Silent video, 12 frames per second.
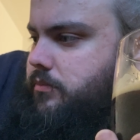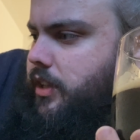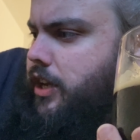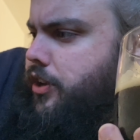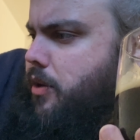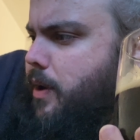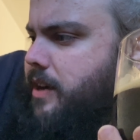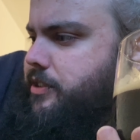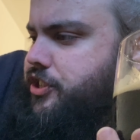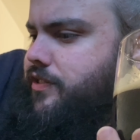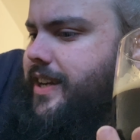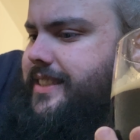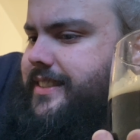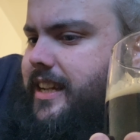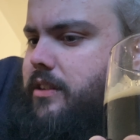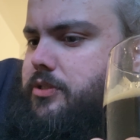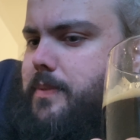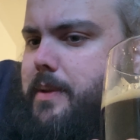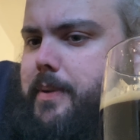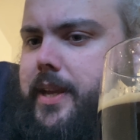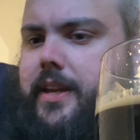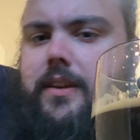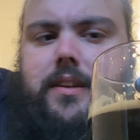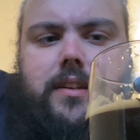I know Irish dry stouts
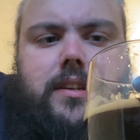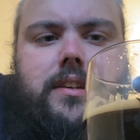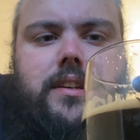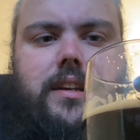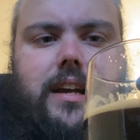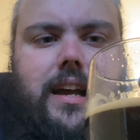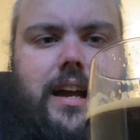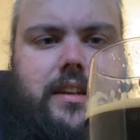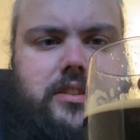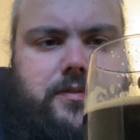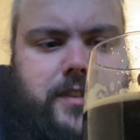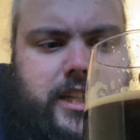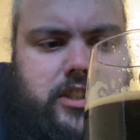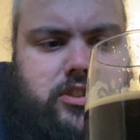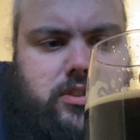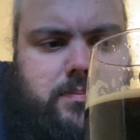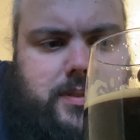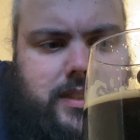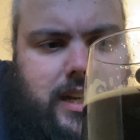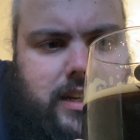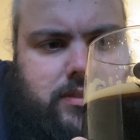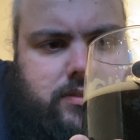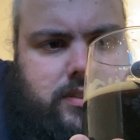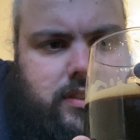maybe aren't as thick as some
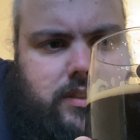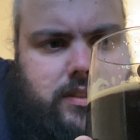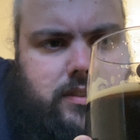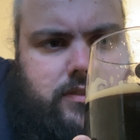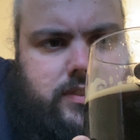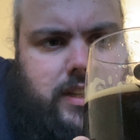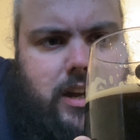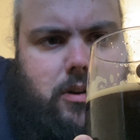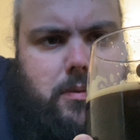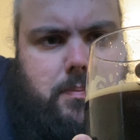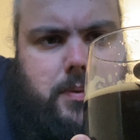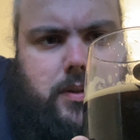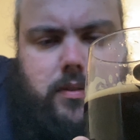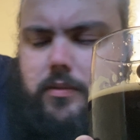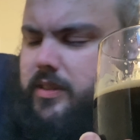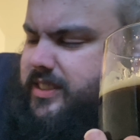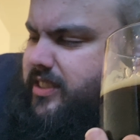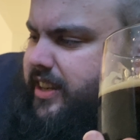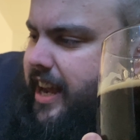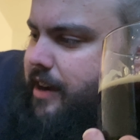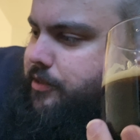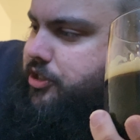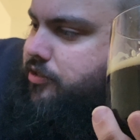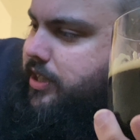styles of stout, but well, it's not an
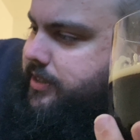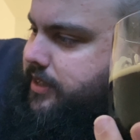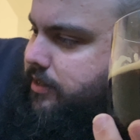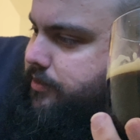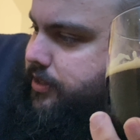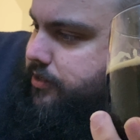Irish dry stout, is it?